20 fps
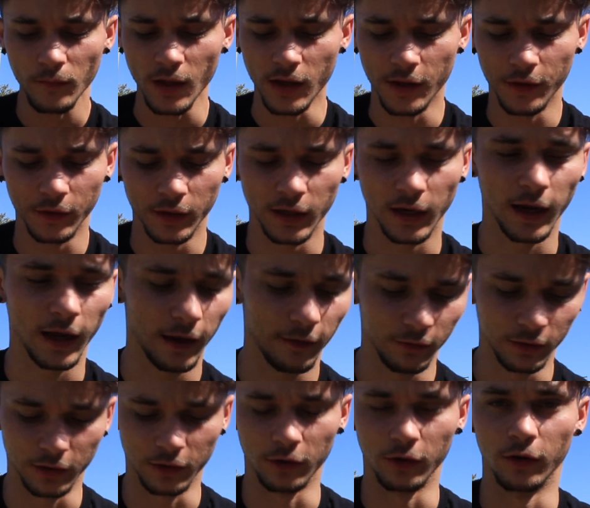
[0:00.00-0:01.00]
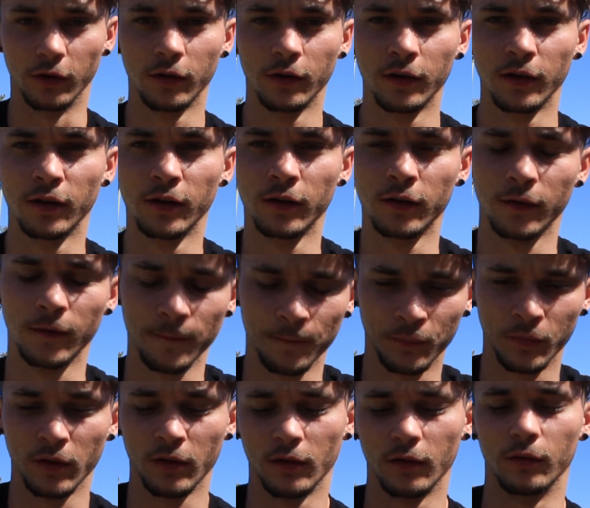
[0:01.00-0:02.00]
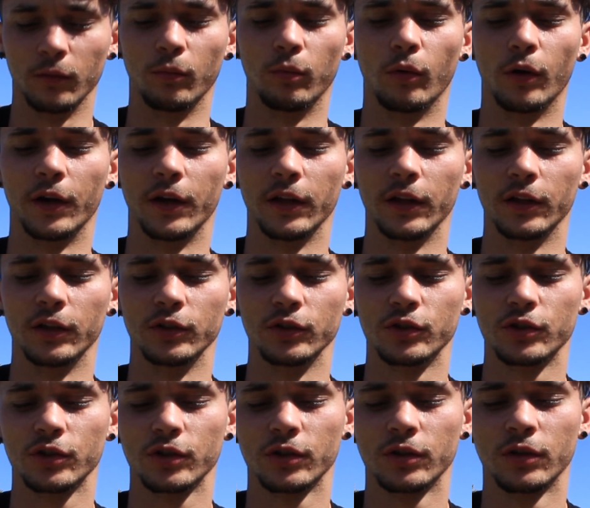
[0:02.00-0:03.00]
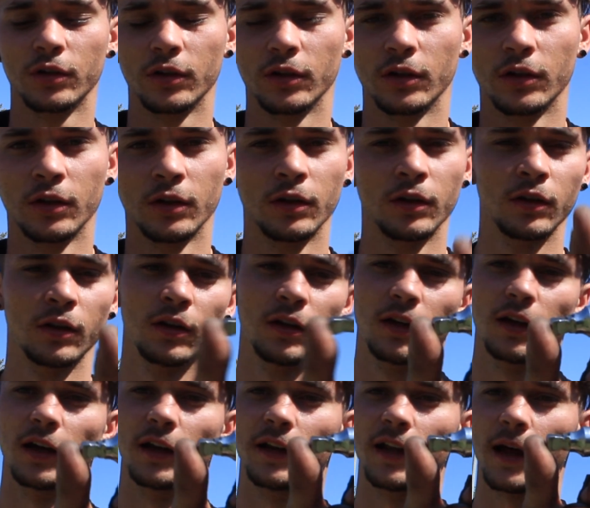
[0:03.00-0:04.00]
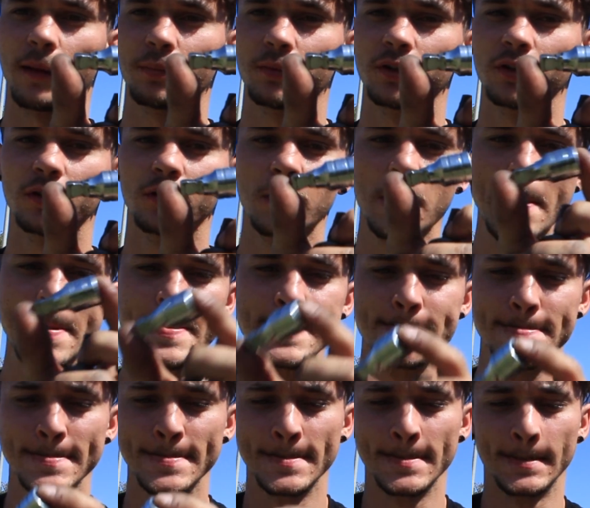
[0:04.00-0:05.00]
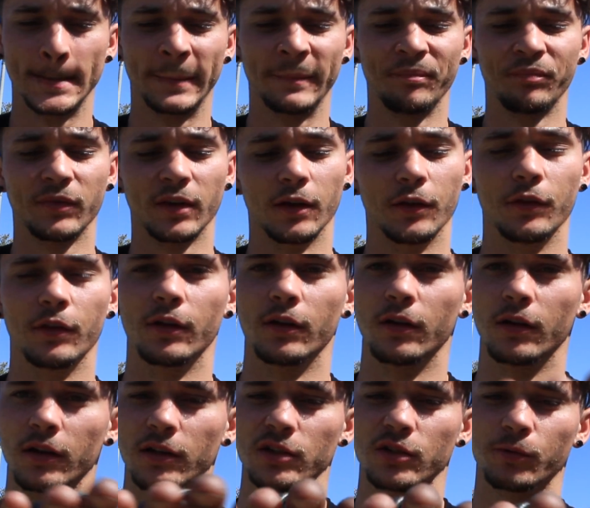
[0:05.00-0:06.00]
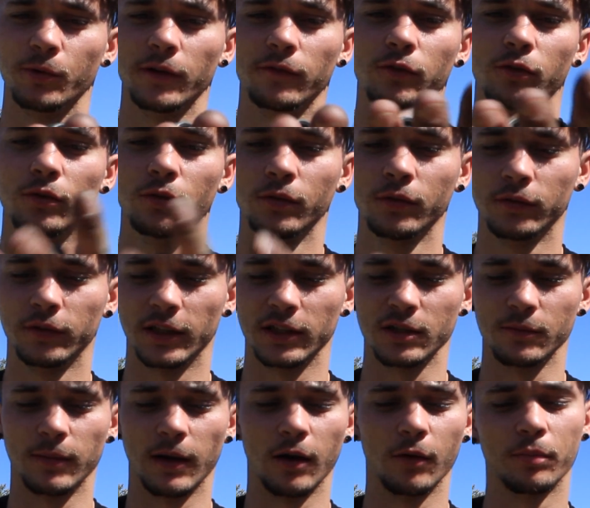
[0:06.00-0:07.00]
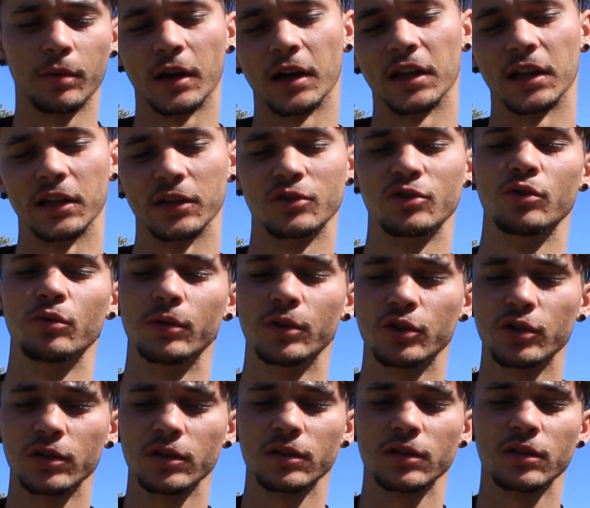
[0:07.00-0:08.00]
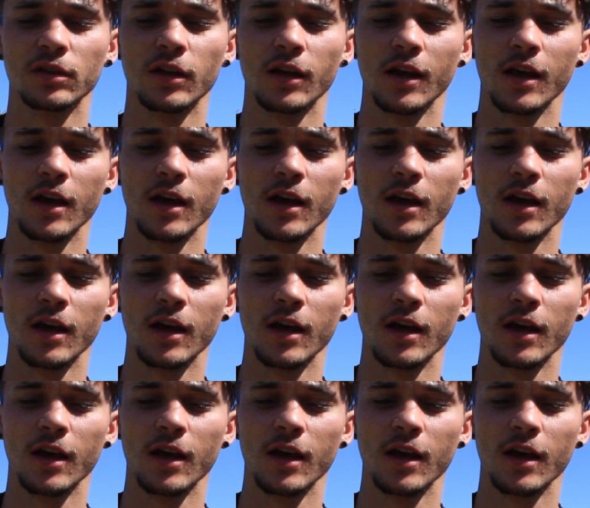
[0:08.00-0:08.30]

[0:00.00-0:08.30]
And then I have a little 1-inch adapter, and then a swivel that's about probably like 2 inches.